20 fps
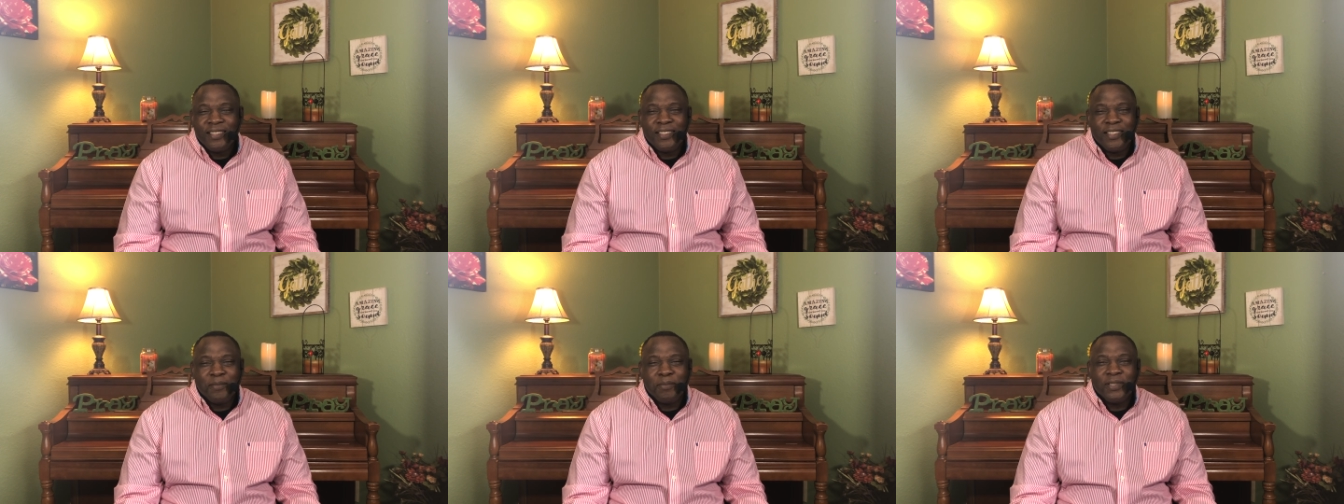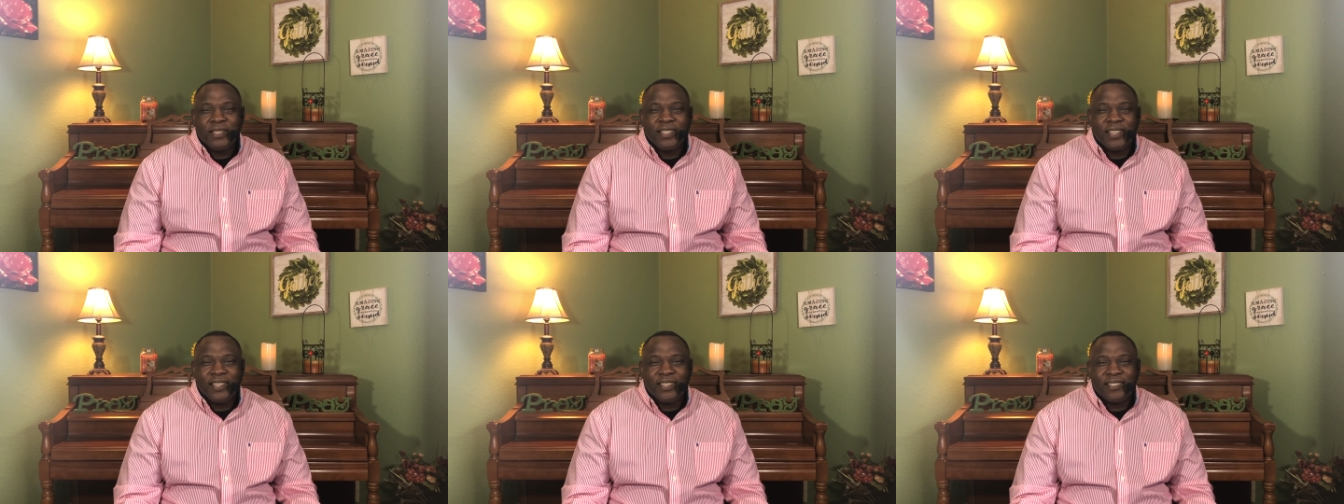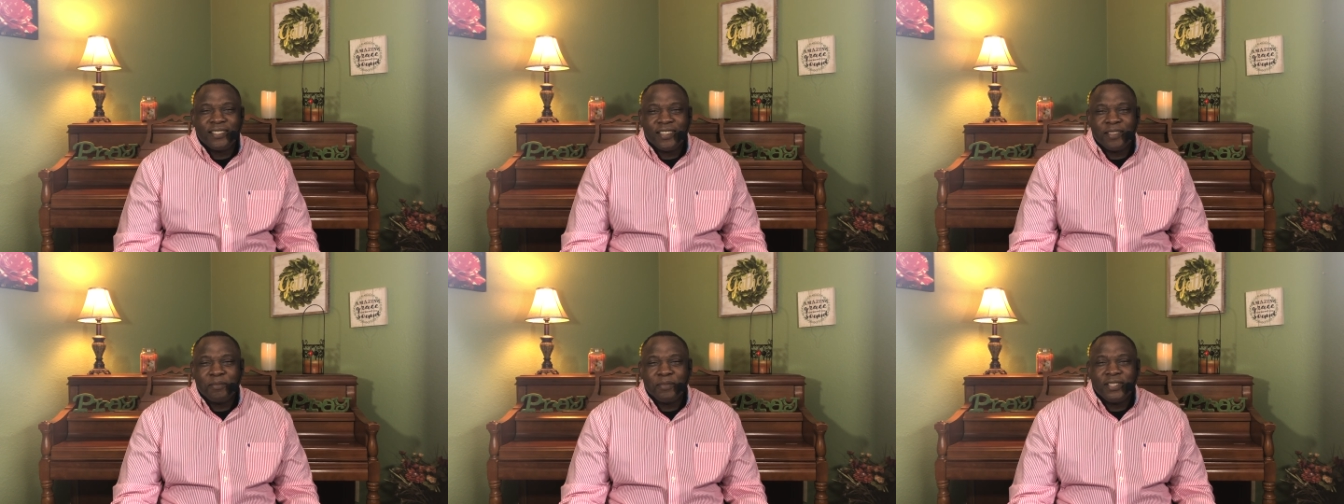Let me tell you
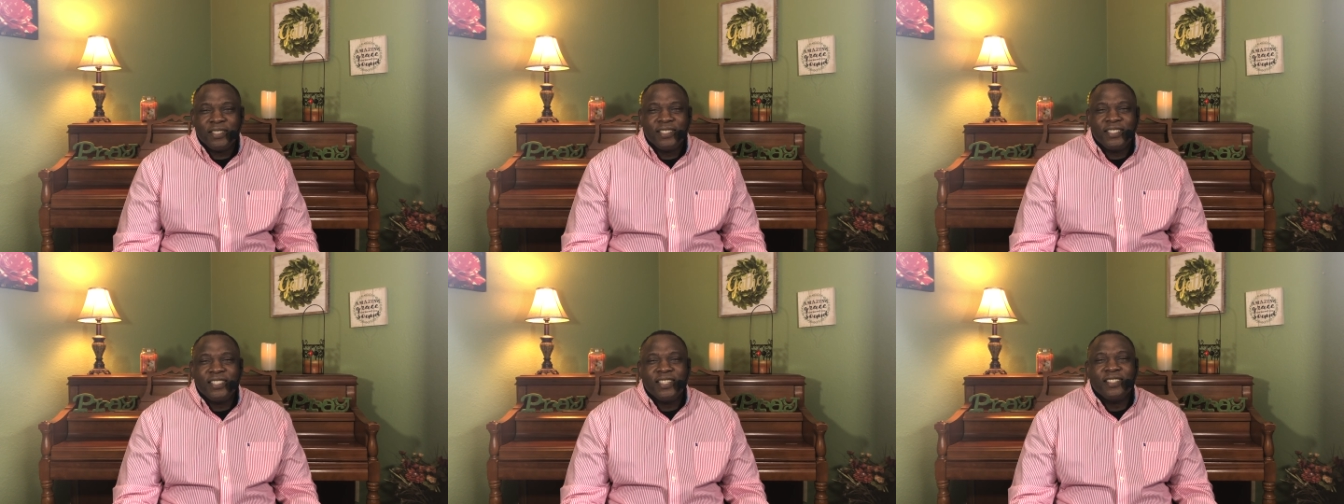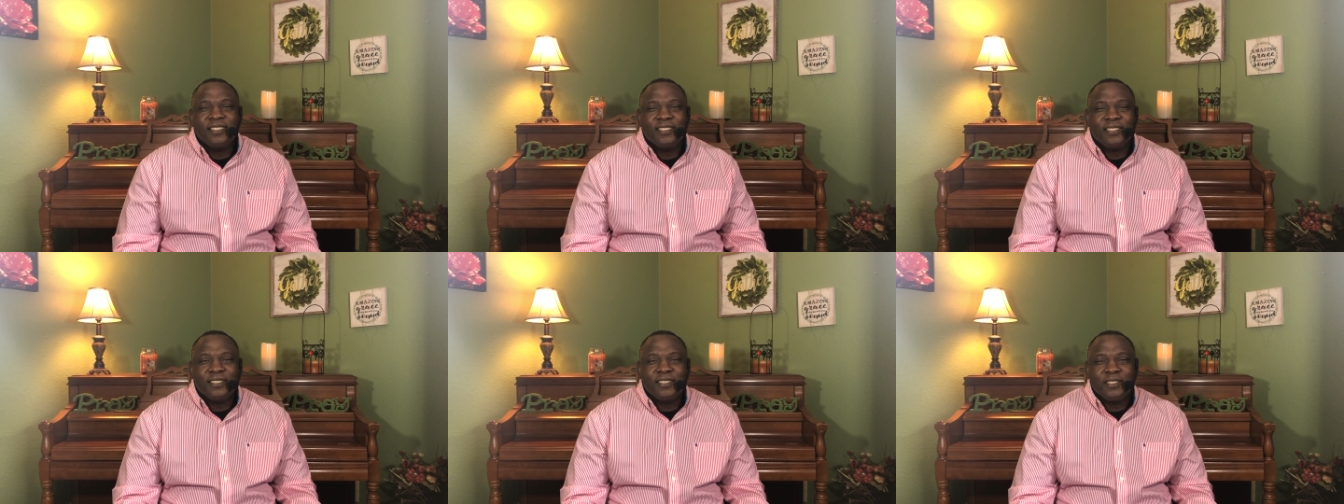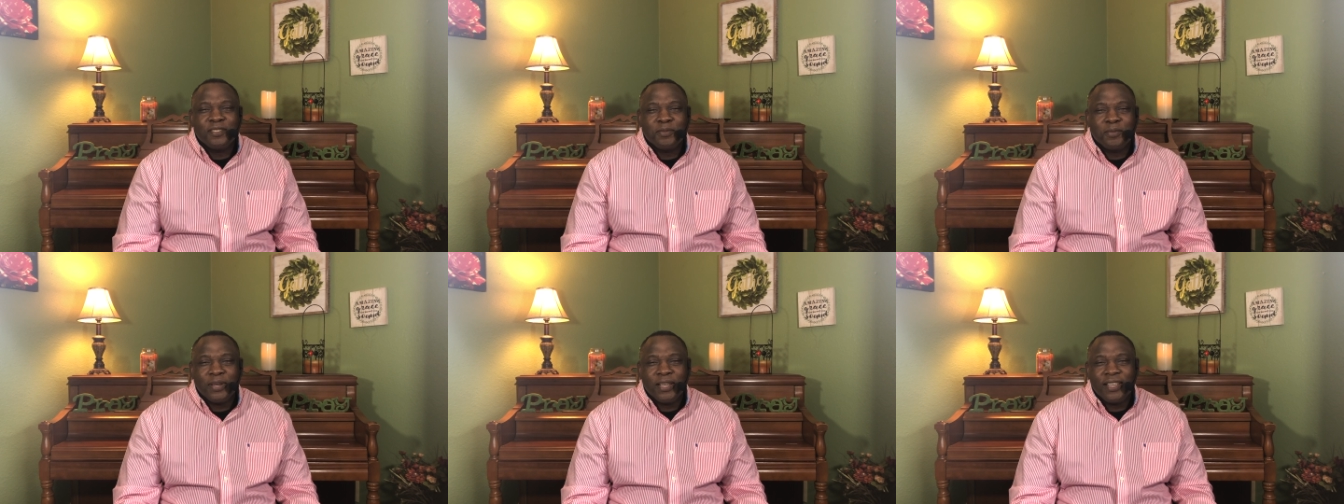something Jesus is
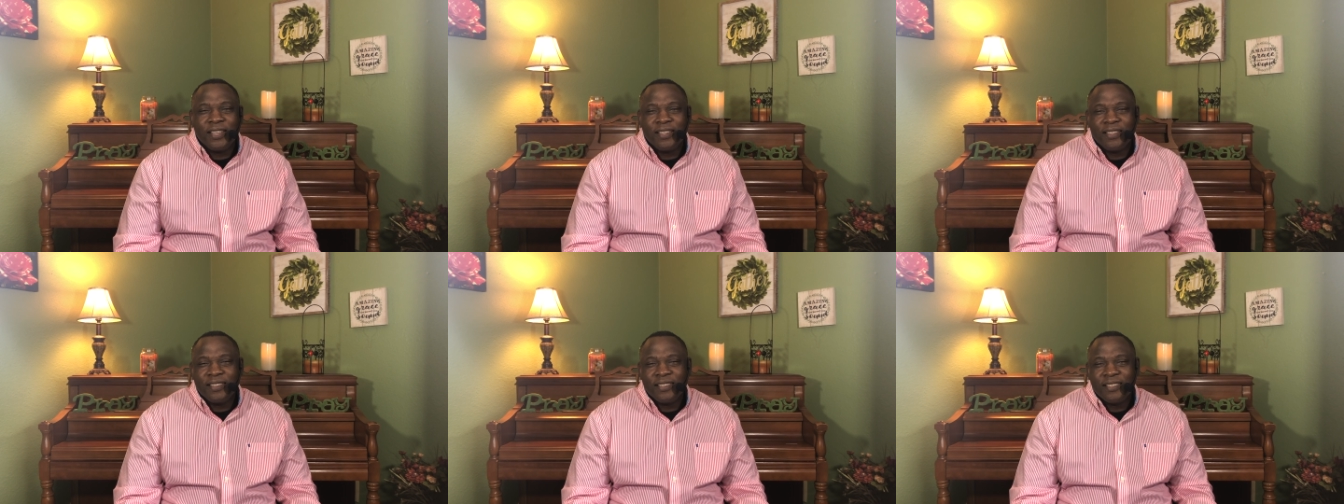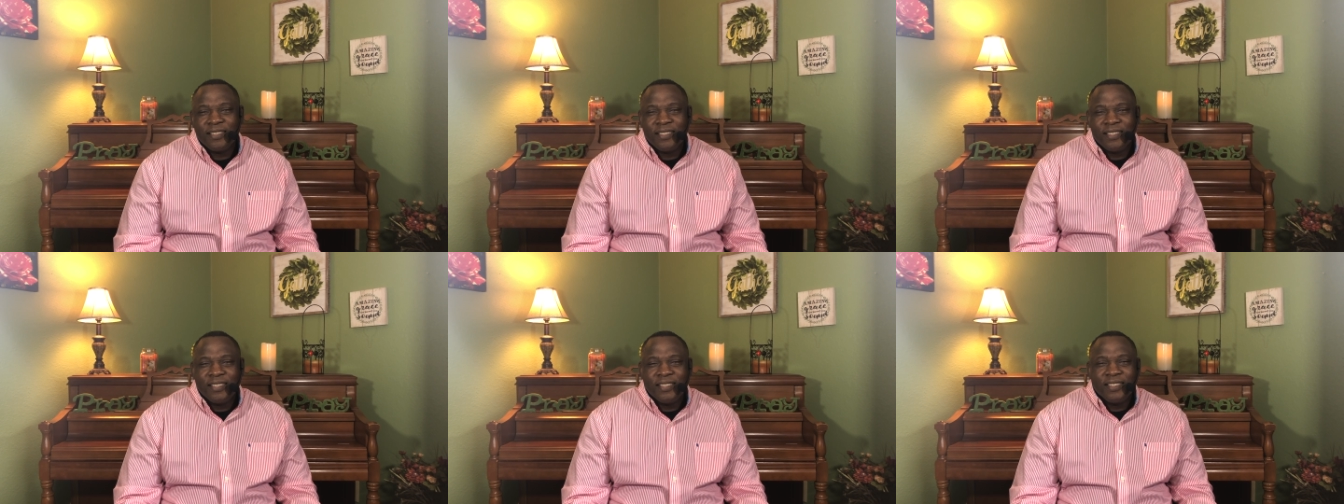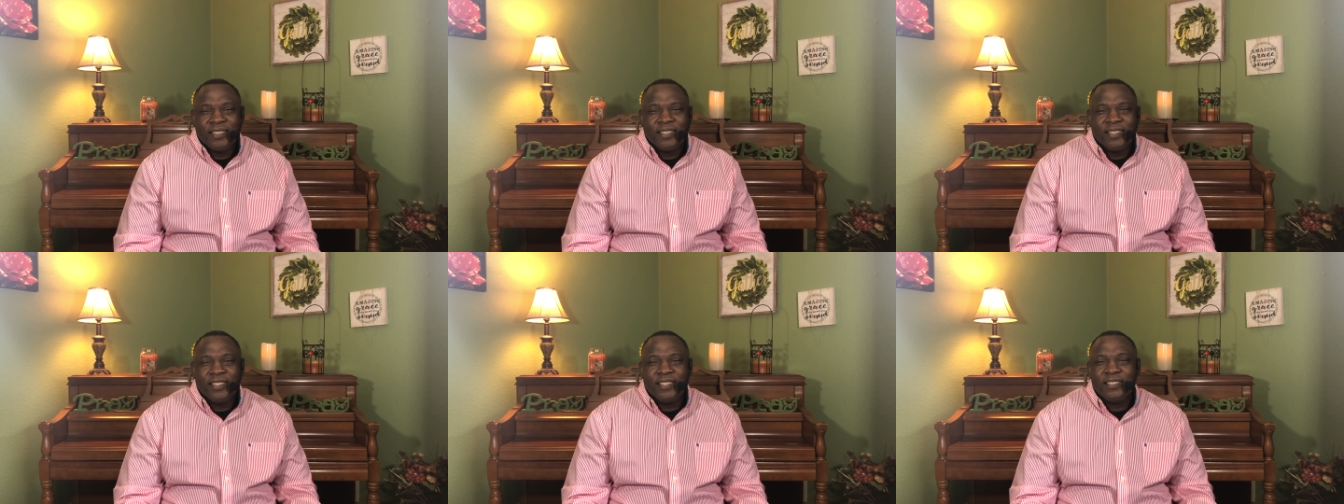the way,
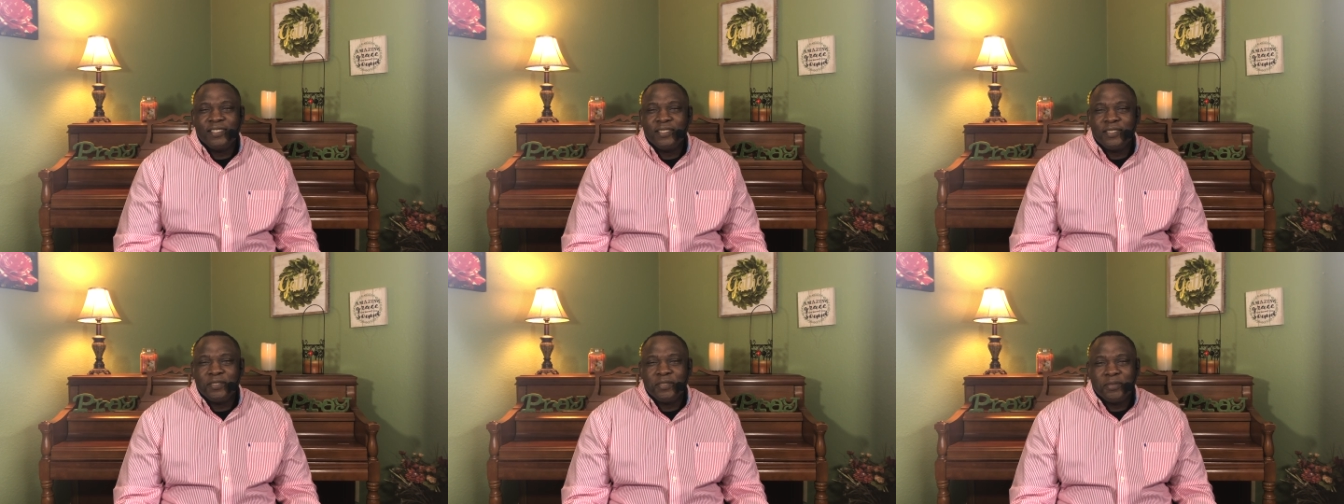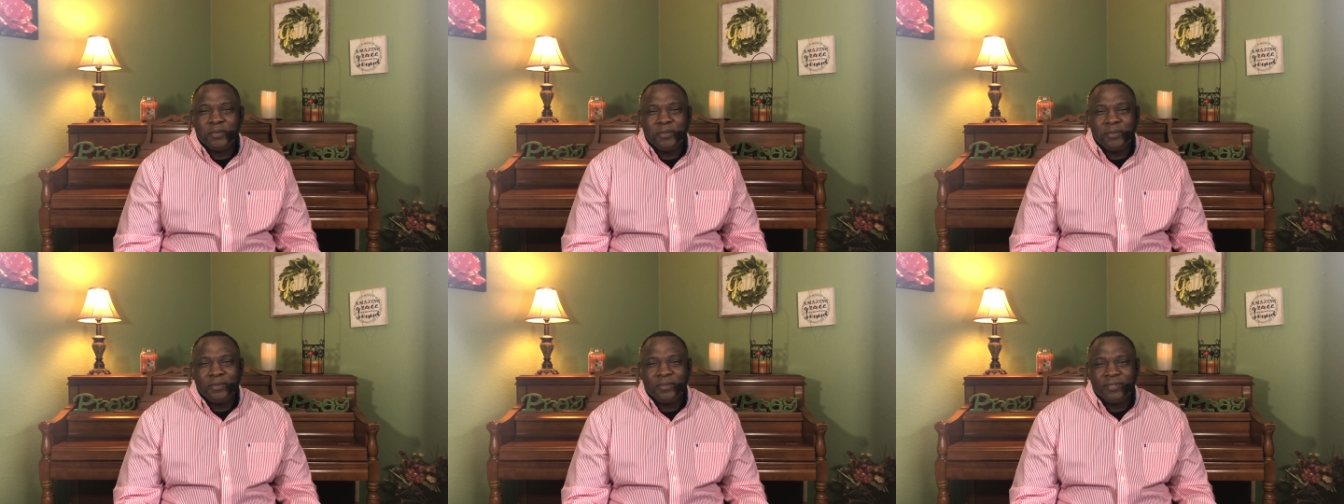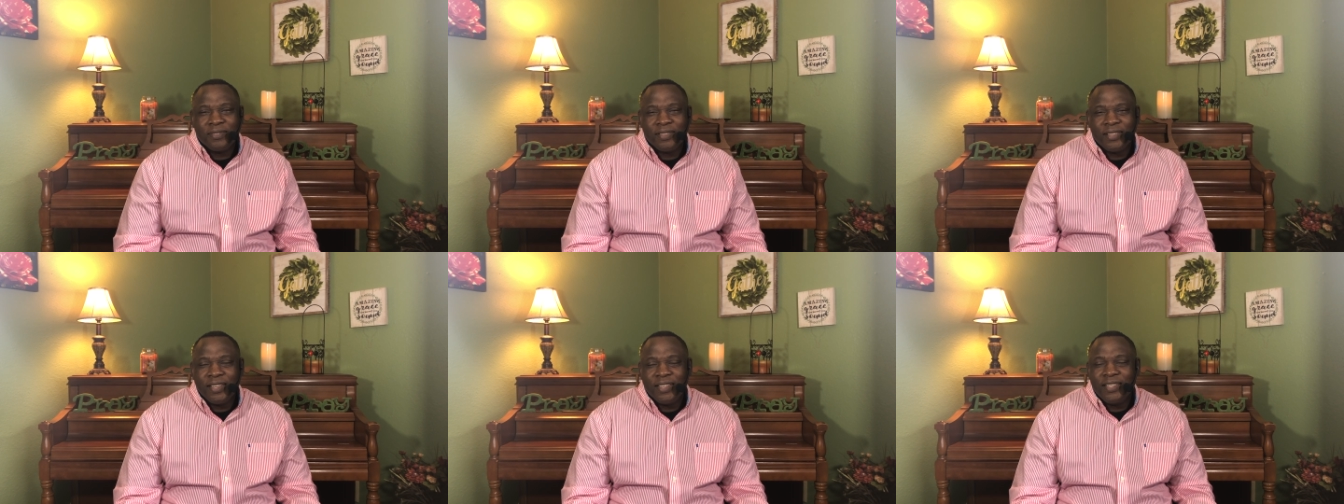He's the
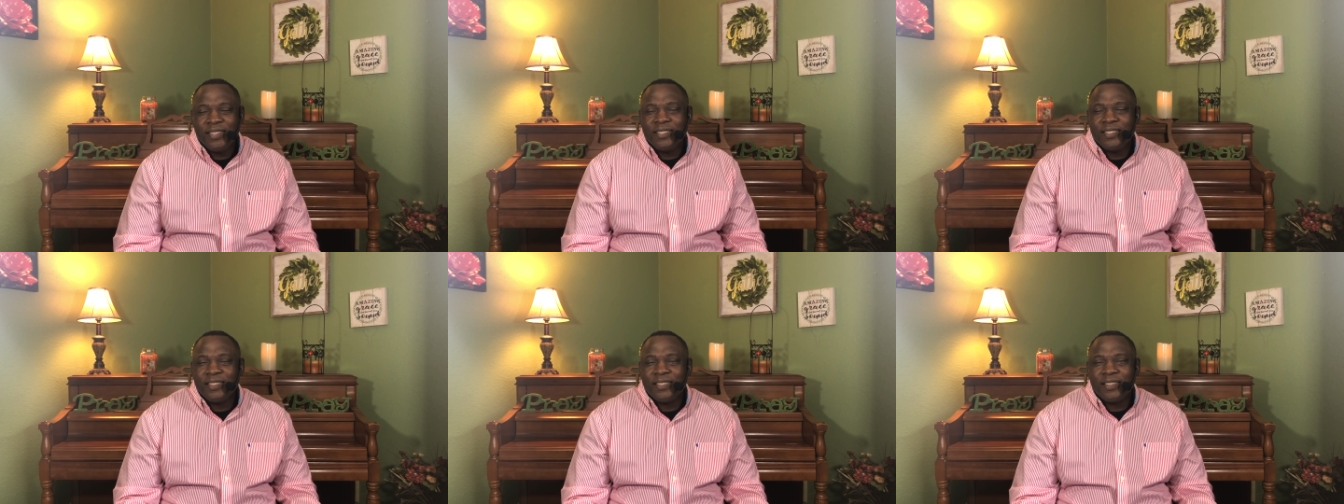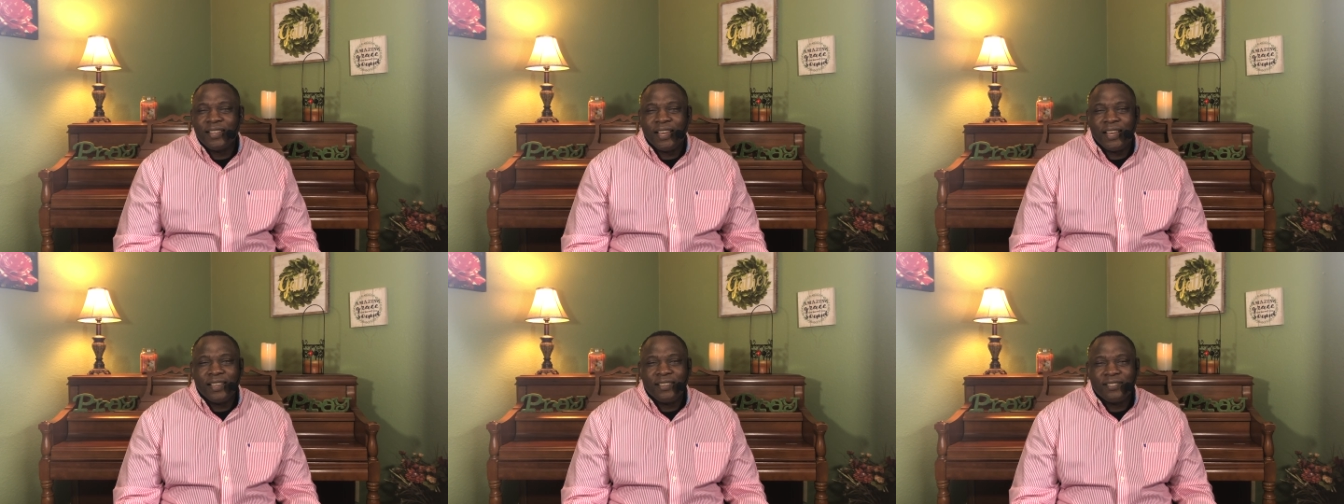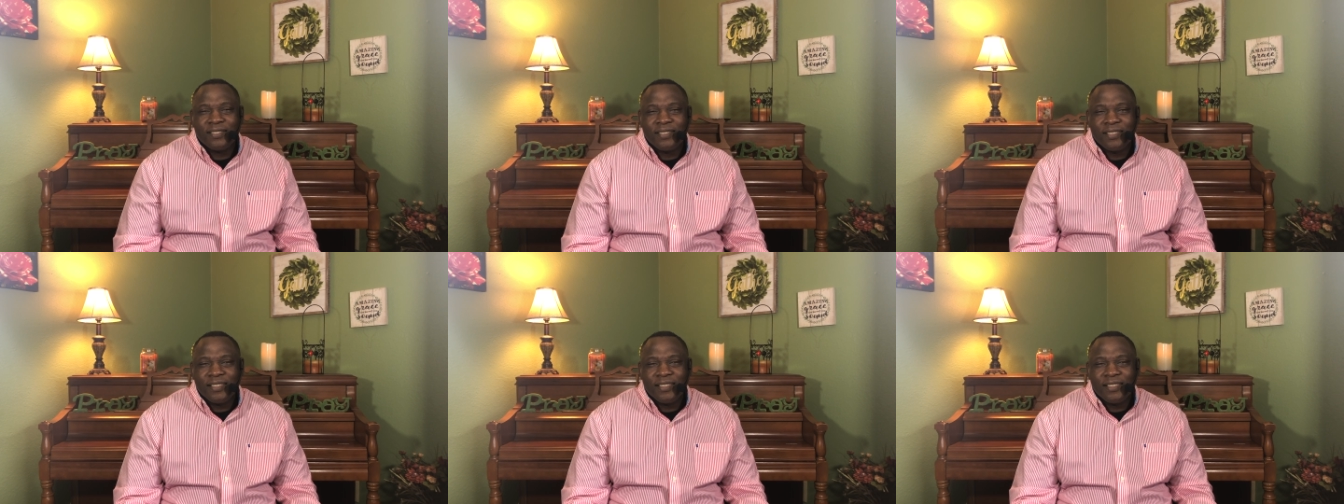truth, and He's the life.